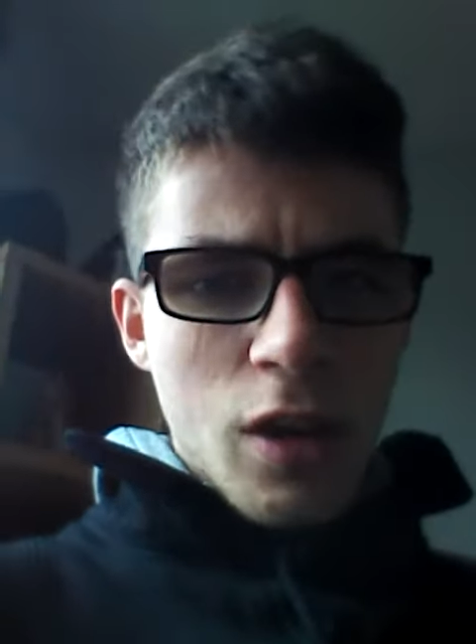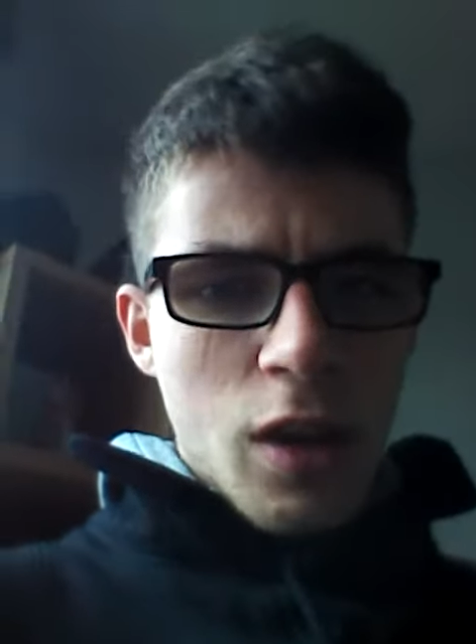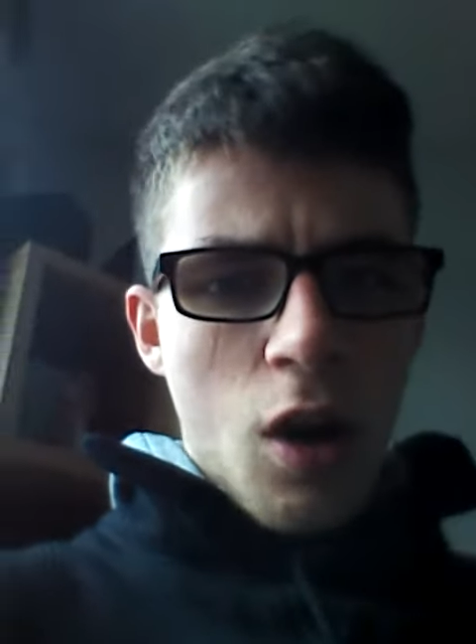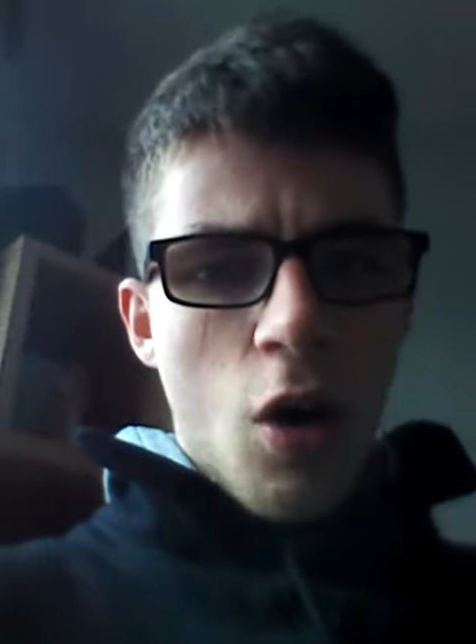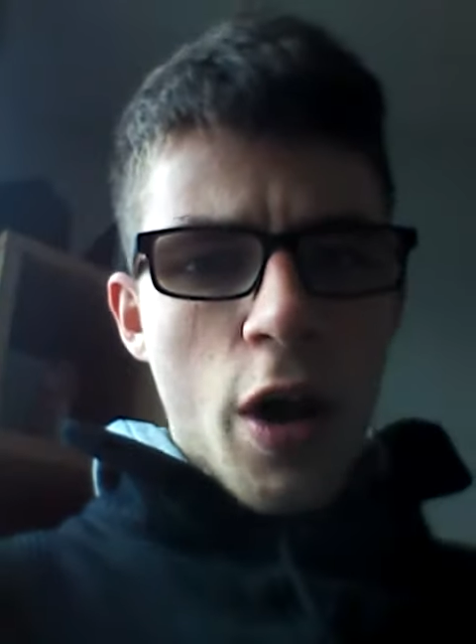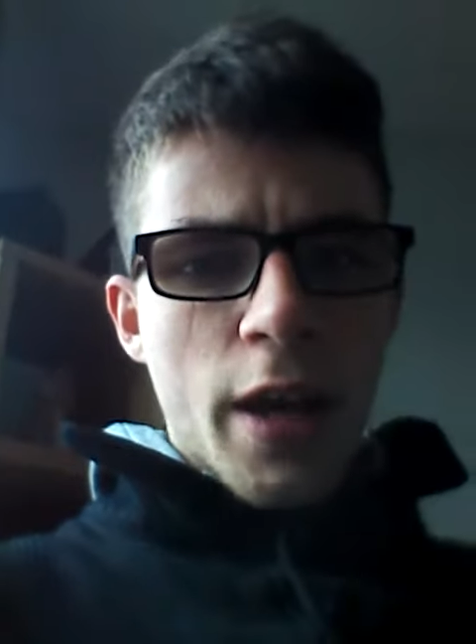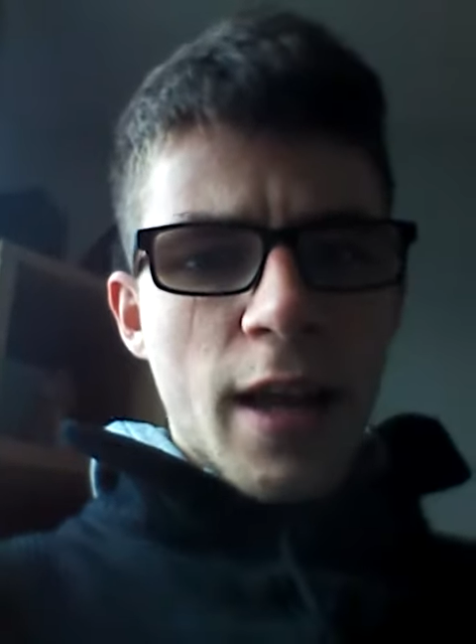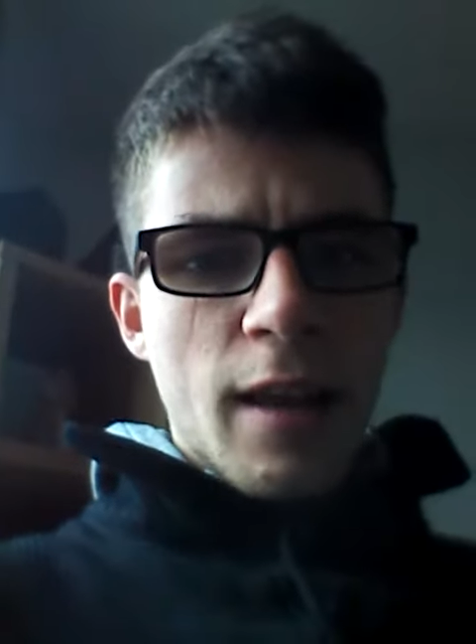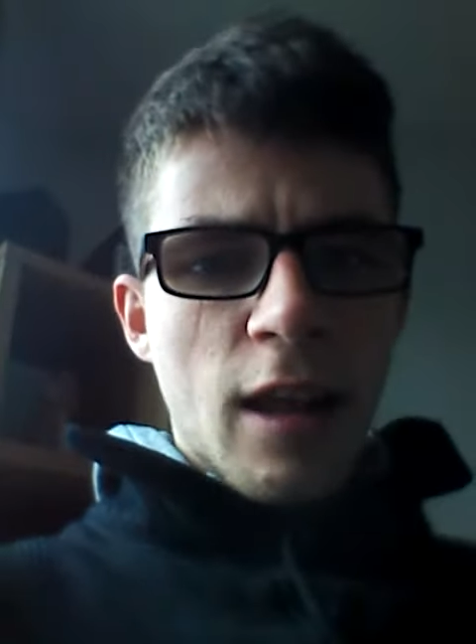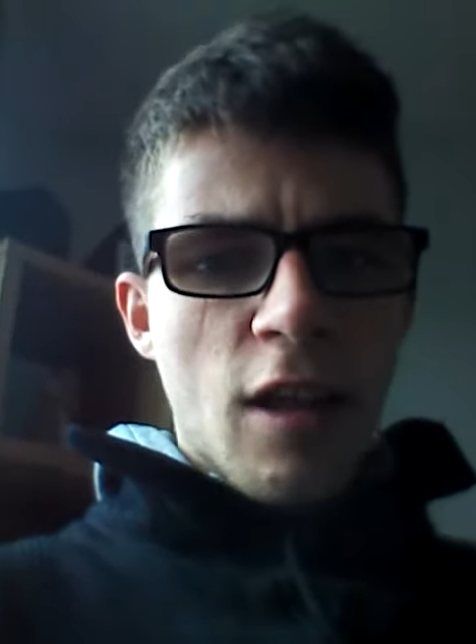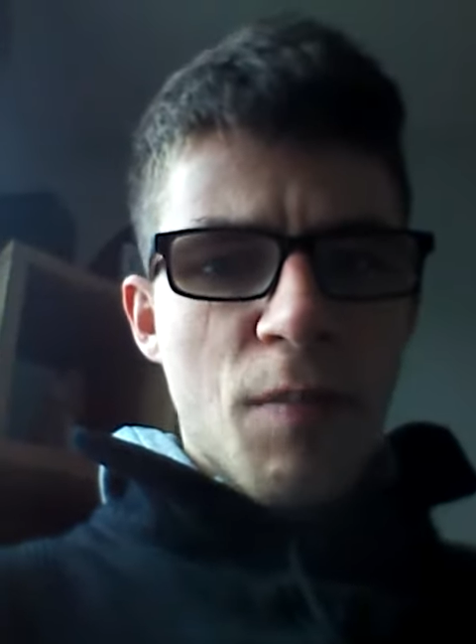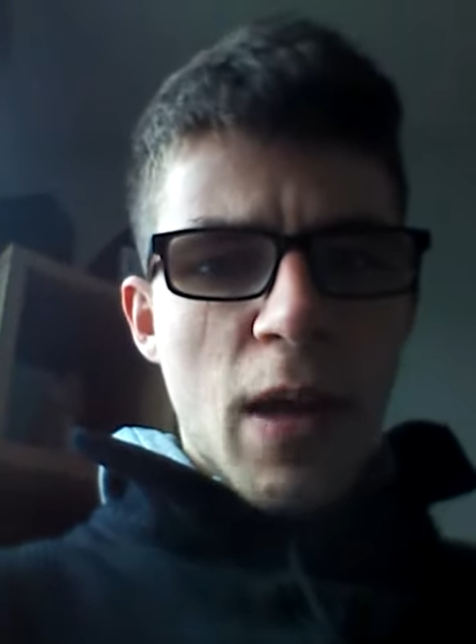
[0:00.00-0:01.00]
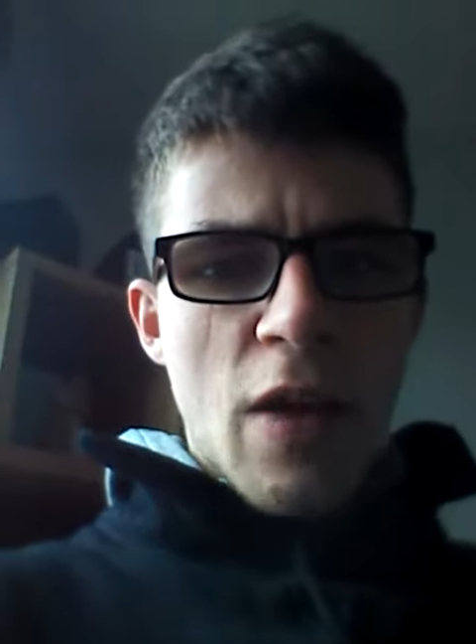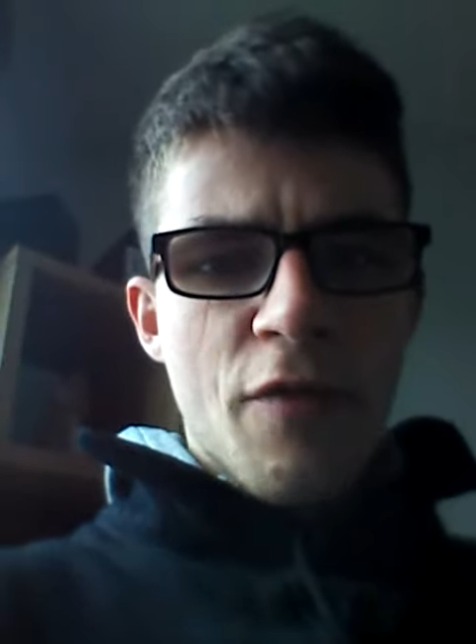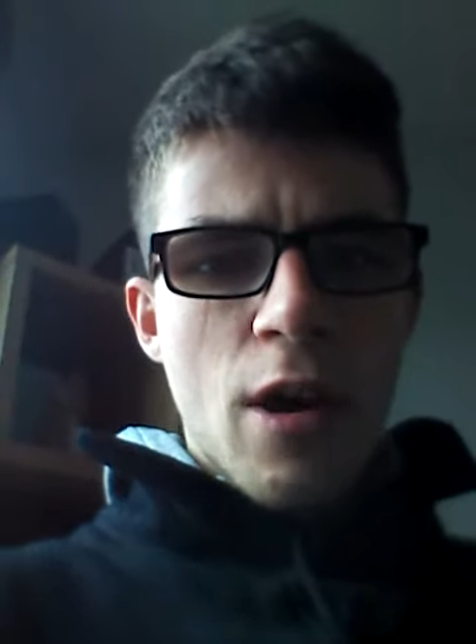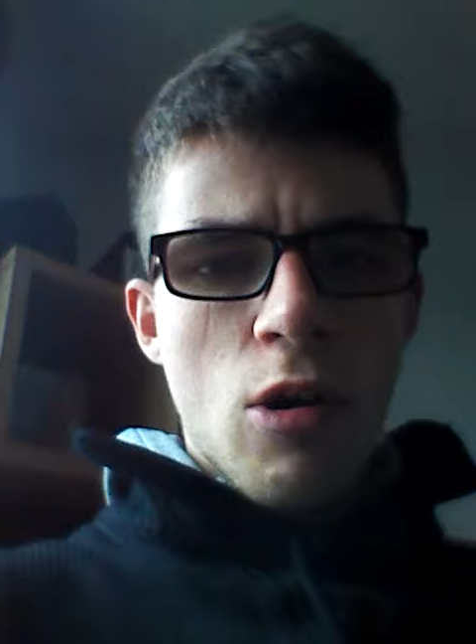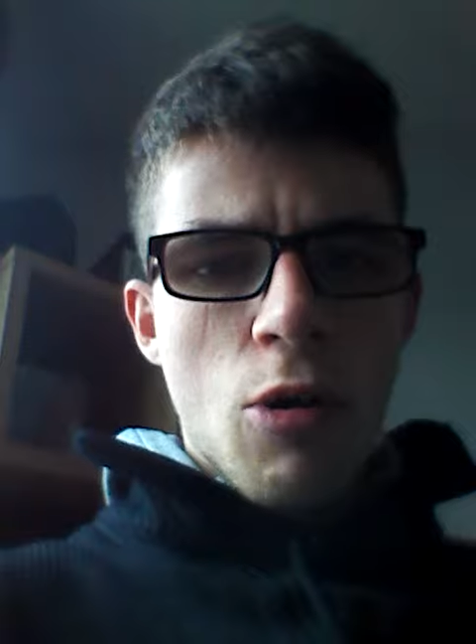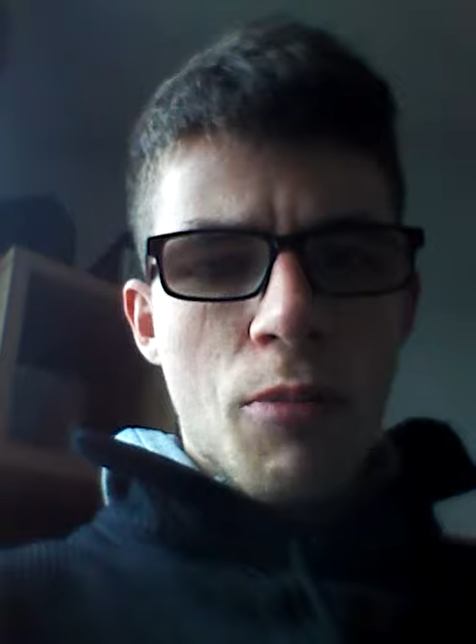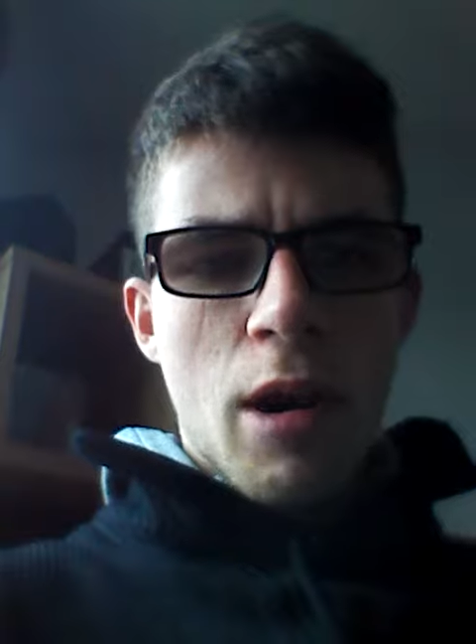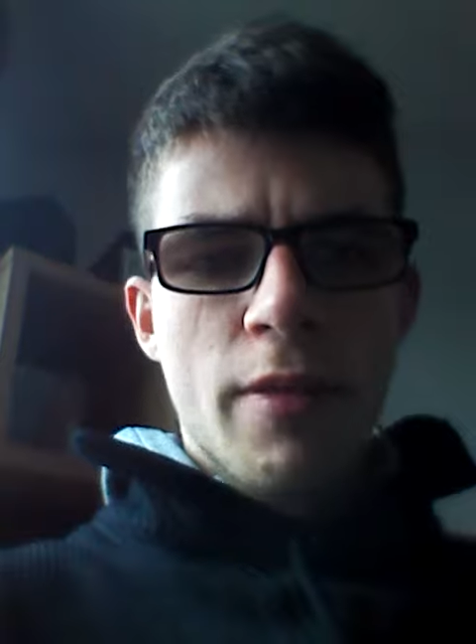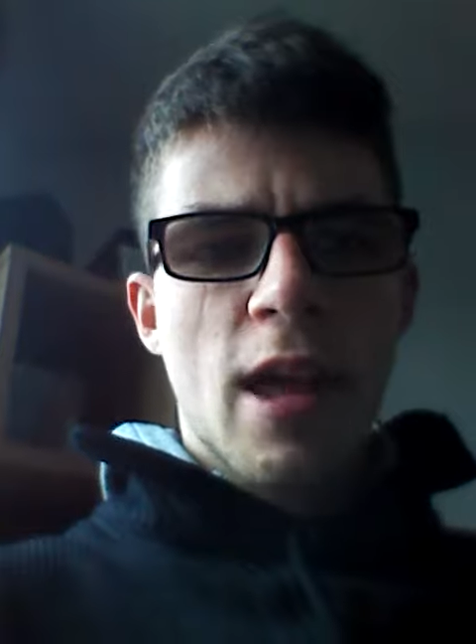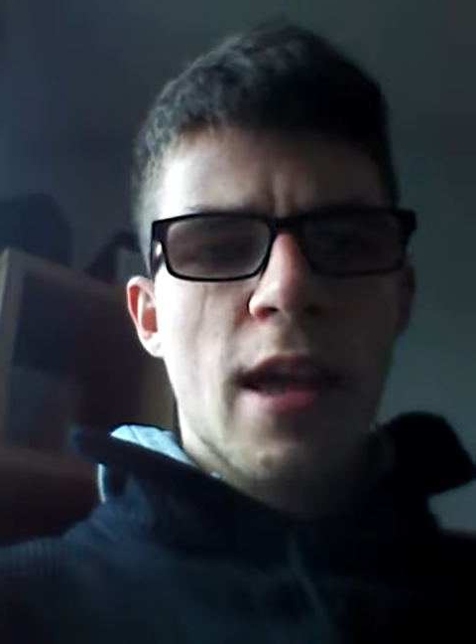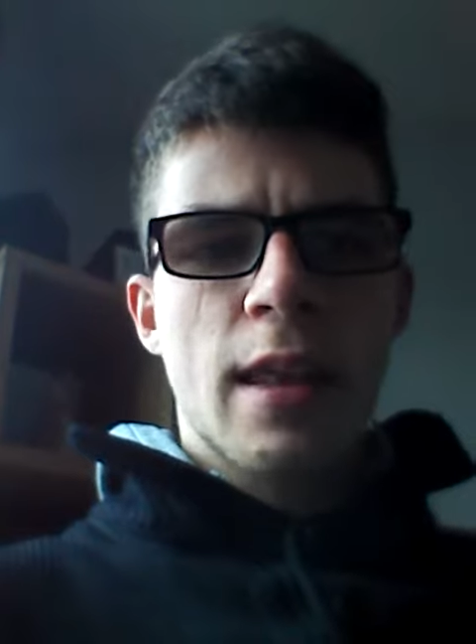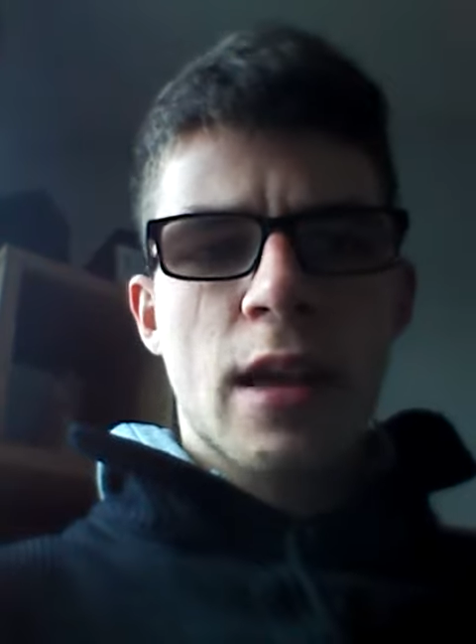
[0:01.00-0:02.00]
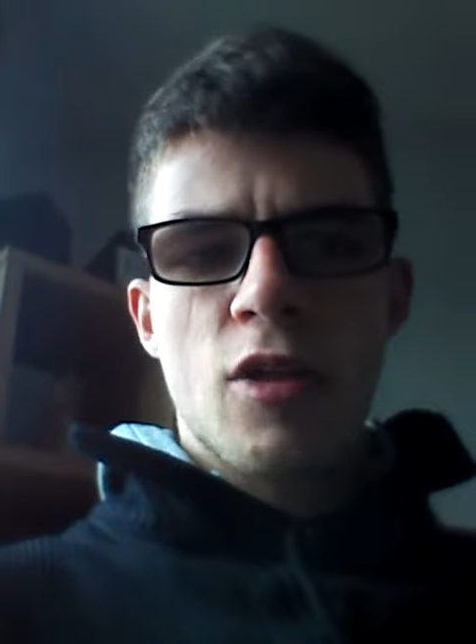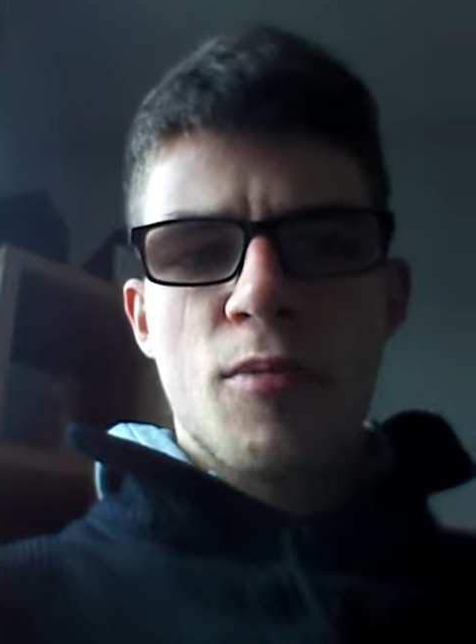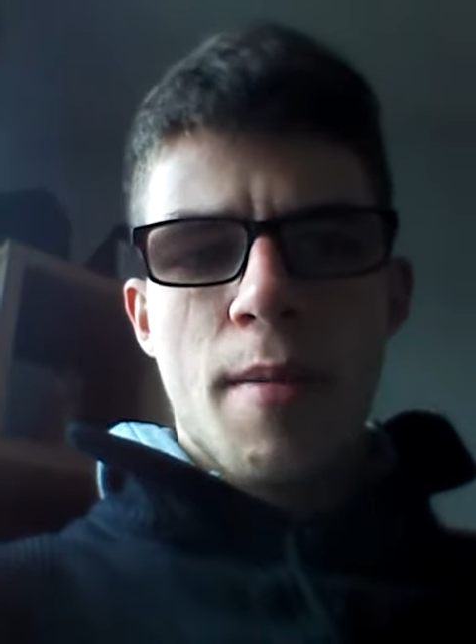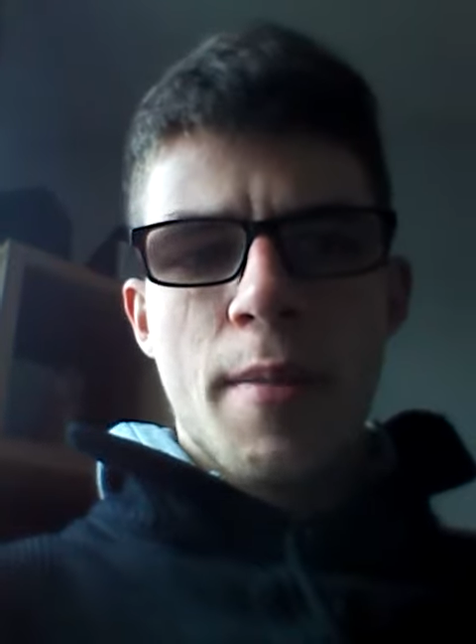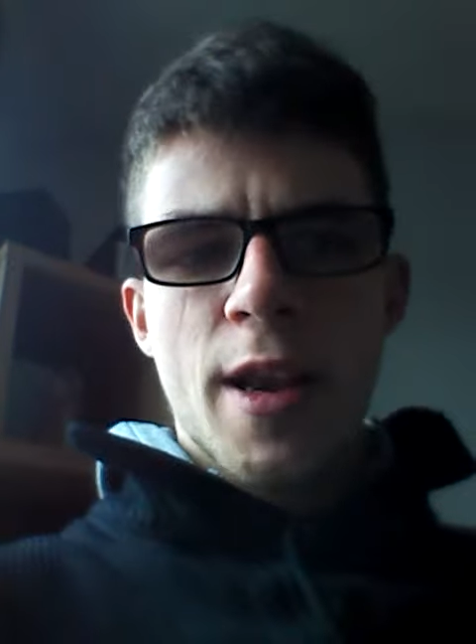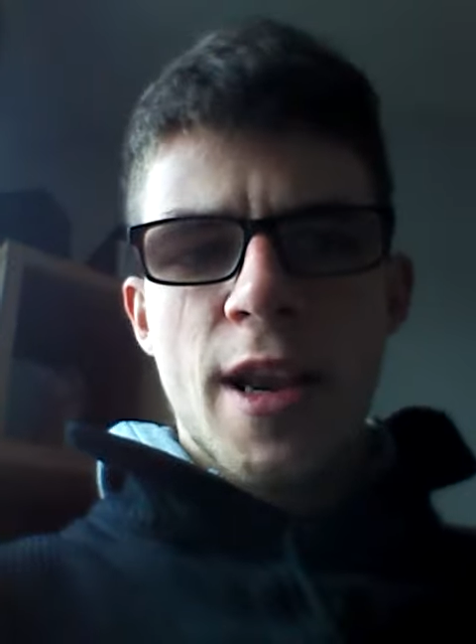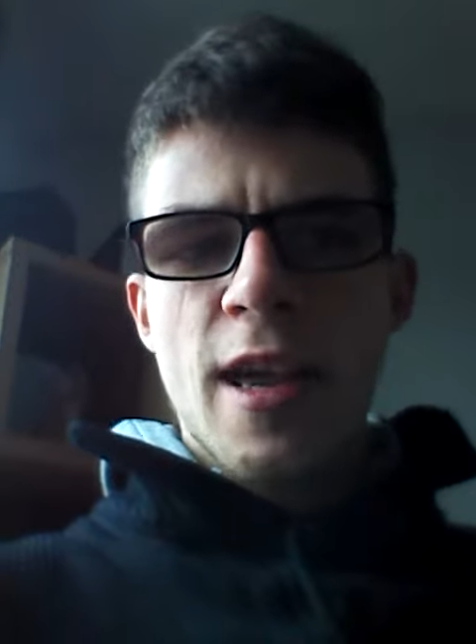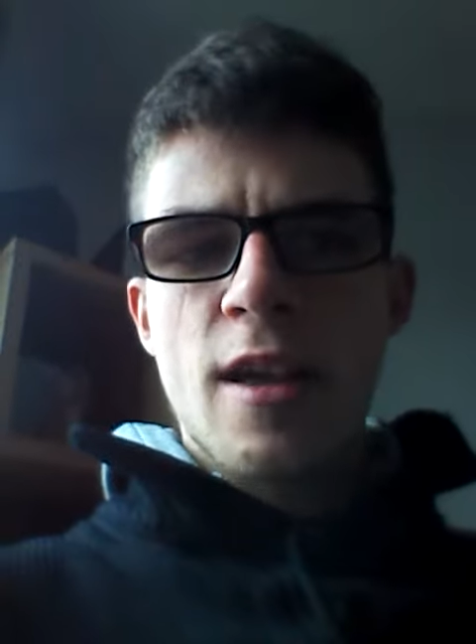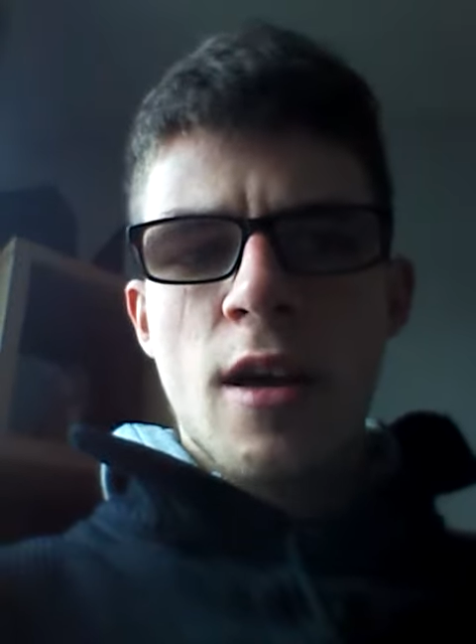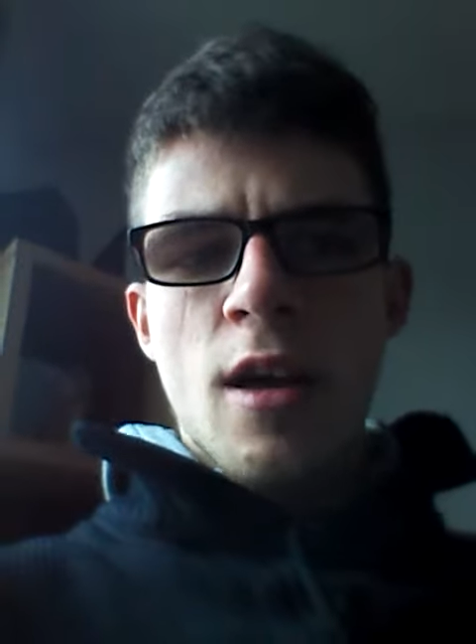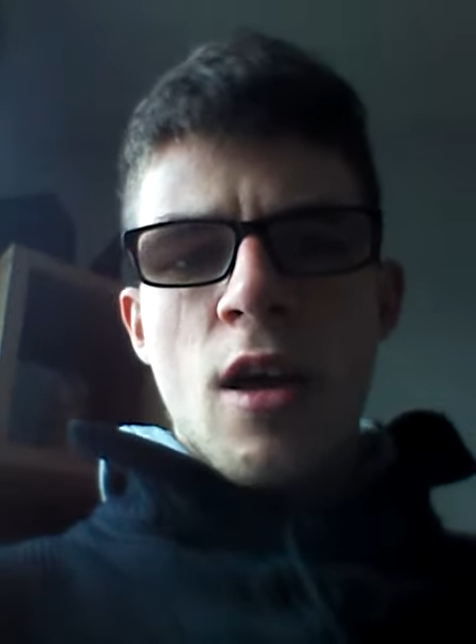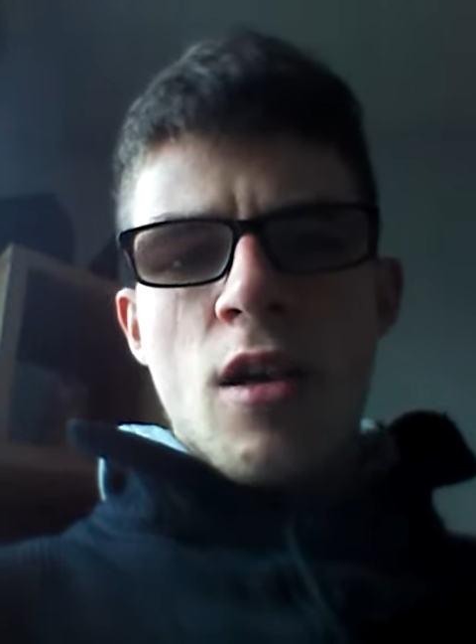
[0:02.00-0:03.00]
9 in the SPFL and round 8 in the English Premier League.